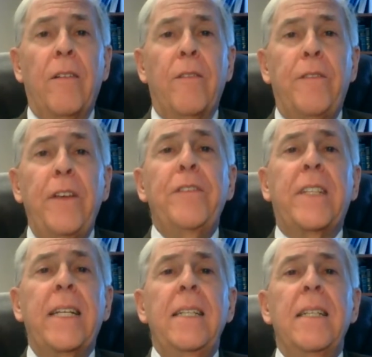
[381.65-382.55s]

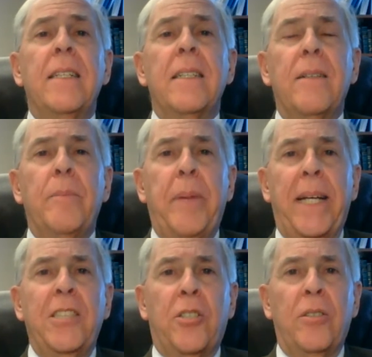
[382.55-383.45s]
50
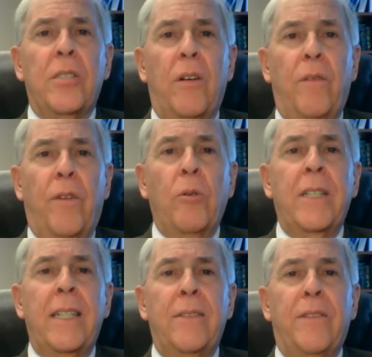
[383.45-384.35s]
benchers
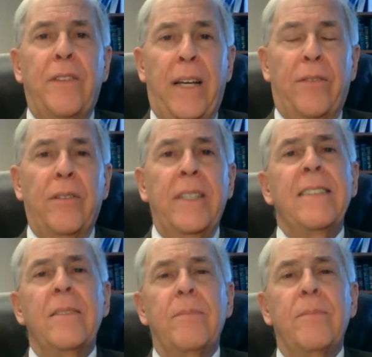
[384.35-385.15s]
voted in favor of it,